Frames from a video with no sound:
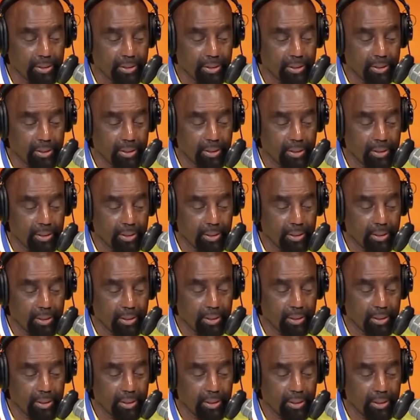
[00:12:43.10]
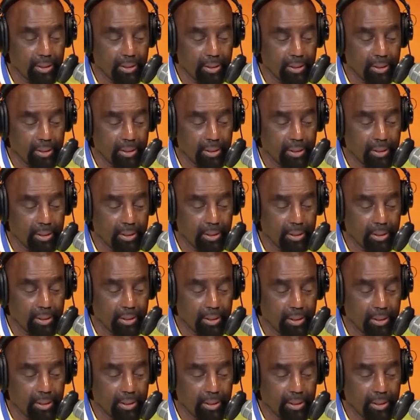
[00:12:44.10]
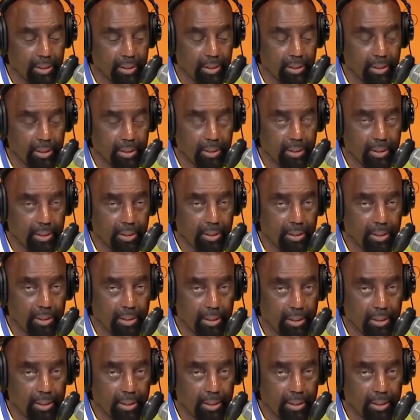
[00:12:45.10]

No one is speaking in this clip.